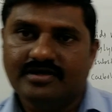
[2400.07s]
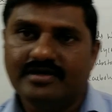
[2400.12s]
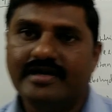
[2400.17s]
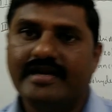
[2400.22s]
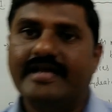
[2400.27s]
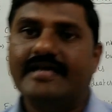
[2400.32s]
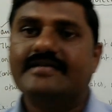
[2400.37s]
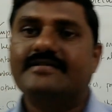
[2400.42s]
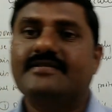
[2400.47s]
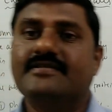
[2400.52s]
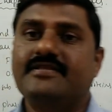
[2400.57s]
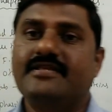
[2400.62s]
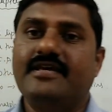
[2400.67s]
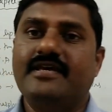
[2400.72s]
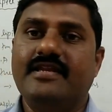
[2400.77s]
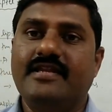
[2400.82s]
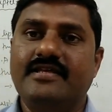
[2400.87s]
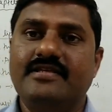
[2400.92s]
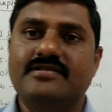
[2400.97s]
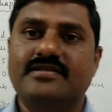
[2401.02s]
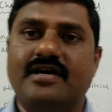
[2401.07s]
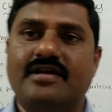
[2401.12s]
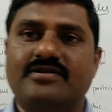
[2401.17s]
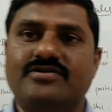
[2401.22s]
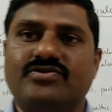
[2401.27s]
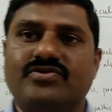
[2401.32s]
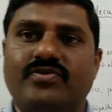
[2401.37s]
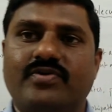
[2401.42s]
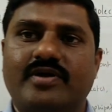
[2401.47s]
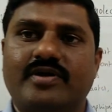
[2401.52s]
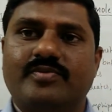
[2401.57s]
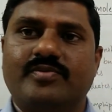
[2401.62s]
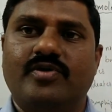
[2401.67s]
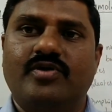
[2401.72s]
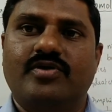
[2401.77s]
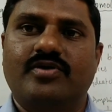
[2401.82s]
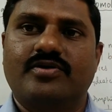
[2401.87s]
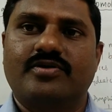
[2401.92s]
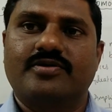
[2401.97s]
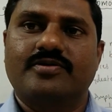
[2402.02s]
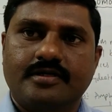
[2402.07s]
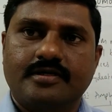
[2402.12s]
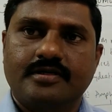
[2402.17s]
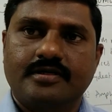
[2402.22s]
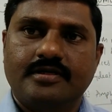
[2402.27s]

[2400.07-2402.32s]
So lecithin is also one more.